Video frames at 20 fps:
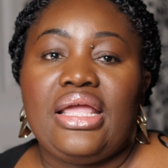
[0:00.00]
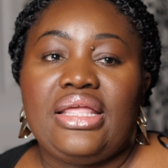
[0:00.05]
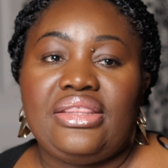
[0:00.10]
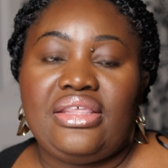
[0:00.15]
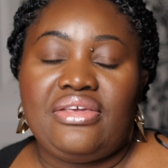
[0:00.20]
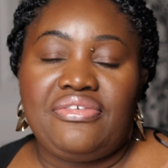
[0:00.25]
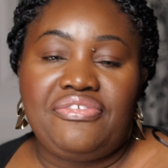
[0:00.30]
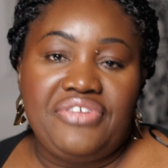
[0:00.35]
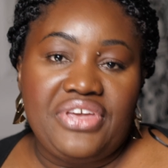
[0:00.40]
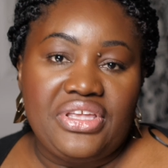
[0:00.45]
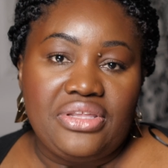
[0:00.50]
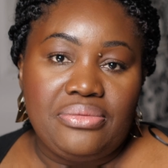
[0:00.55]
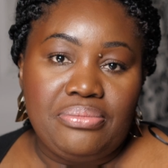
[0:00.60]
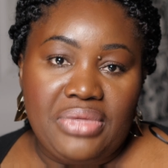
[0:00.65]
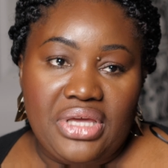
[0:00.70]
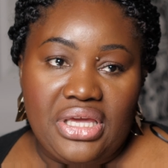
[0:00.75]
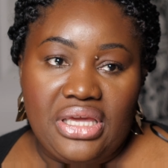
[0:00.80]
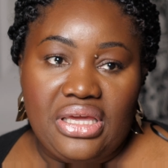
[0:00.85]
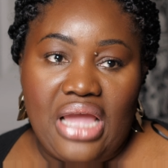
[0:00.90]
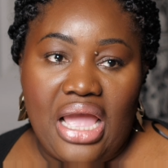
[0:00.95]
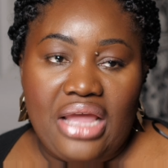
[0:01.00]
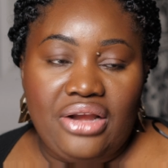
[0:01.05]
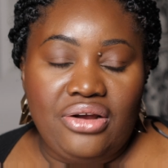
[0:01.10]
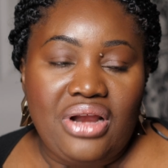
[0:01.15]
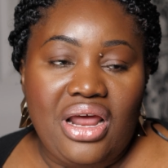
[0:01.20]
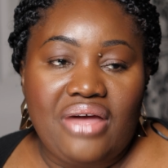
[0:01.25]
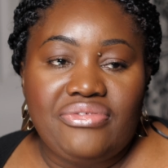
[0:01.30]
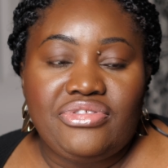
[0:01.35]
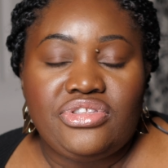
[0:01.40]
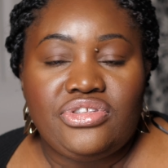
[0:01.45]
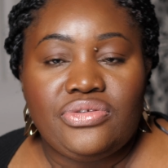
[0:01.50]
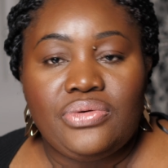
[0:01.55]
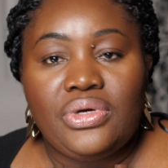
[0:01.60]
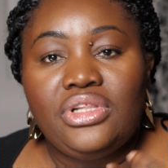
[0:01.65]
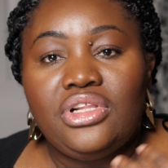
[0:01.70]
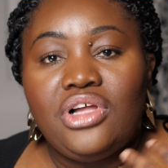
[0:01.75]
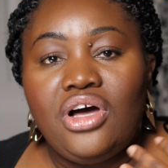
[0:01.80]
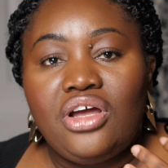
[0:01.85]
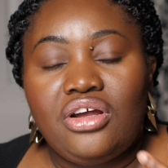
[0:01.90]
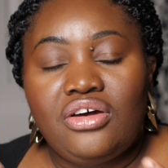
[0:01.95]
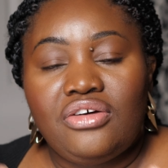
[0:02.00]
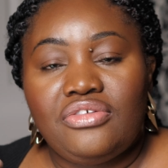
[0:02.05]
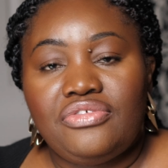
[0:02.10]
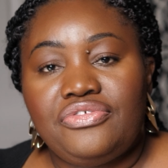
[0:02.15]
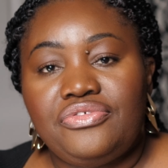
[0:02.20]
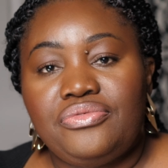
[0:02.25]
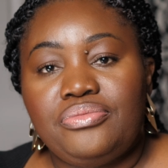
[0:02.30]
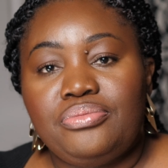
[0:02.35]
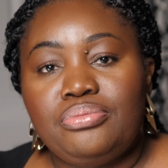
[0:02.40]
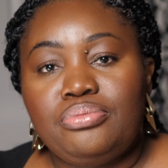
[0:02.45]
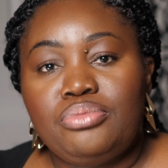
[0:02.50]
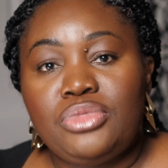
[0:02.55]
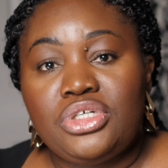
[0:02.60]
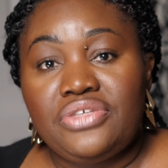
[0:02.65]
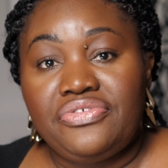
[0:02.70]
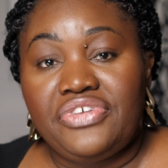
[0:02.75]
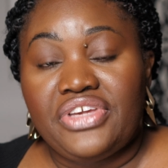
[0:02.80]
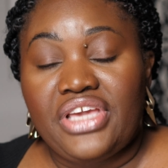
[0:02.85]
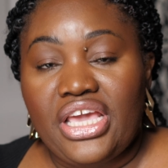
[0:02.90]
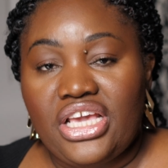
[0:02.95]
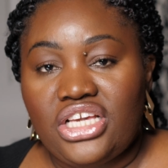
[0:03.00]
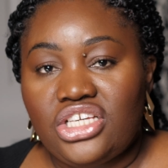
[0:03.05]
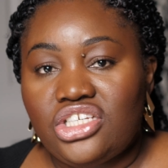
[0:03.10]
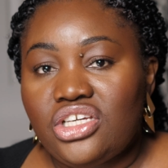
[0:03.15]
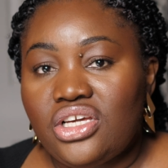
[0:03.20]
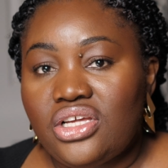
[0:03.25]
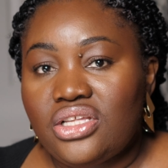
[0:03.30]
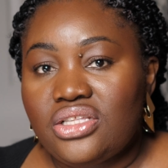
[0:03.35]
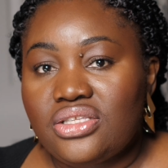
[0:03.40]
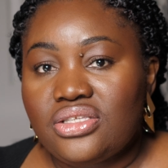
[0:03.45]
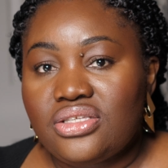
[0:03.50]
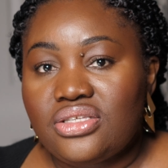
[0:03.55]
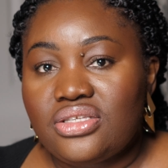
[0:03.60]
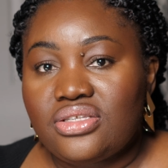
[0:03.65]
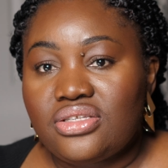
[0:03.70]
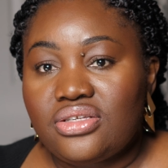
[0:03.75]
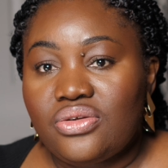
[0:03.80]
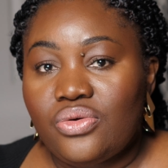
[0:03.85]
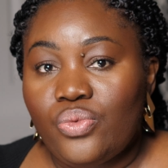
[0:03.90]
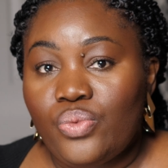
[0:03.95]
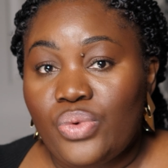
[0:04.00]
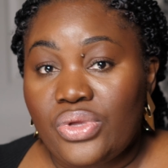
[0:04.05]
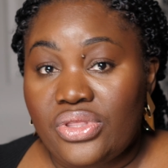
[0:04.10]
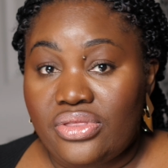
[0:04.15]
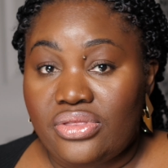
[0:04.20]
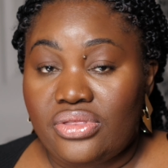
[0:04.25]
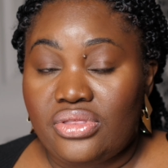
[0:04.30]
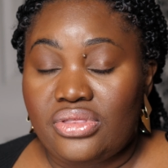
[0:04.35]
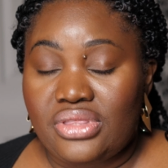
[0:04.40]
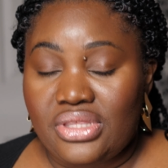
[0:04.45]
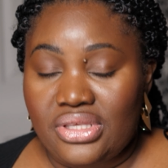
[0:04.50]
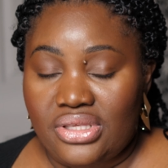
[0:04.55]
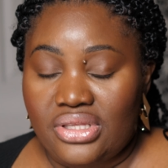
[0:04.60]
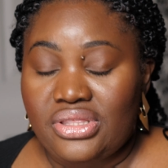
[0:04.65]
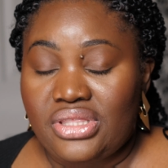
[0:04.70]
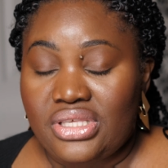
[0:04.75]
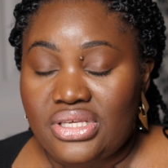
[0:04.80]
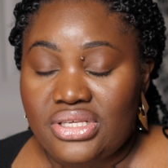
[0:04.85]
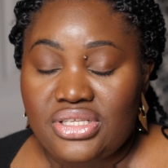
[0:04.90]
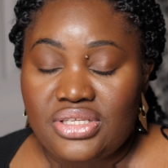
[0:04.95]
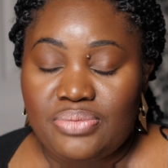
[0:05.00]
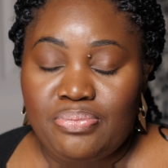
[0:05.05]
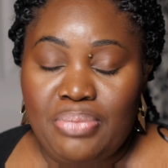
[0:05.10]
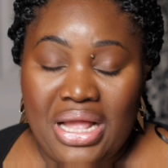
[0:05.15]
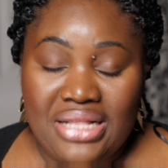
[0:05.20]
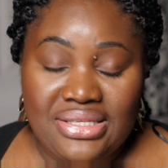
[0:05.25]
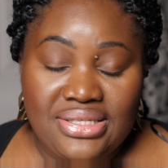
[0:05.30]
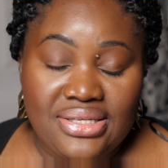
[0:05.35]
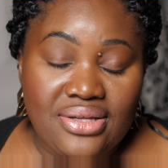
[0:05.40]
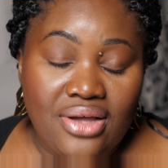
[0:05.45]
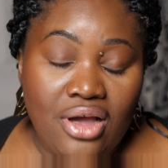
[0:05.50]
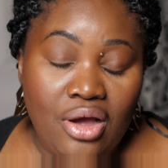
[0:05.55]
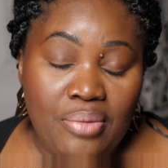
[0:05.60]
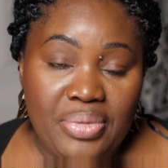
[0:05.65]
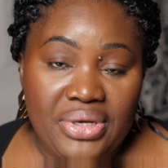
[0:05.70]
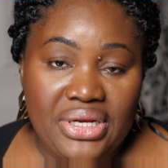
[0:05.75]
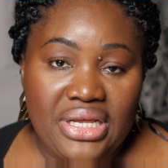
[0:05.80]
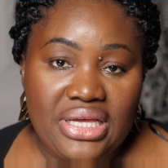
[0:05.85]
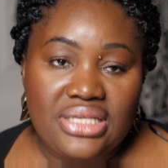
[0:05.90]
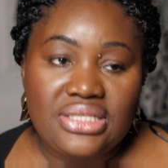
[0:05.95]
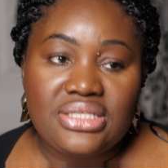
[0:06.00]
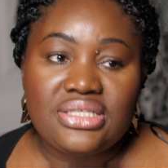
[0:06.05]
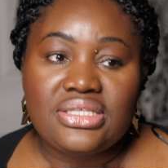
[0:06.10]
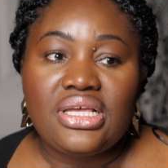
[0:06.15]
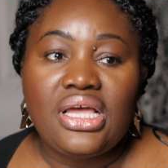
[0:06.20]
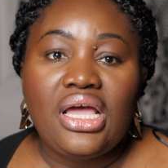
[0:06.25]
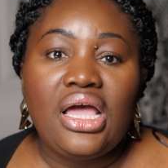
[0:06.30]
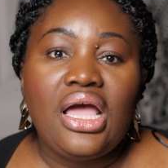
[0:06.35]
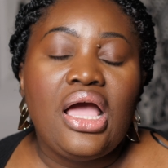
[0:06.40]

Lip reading: They fit me. I don't have to do a lot of modifications with these pattern companies.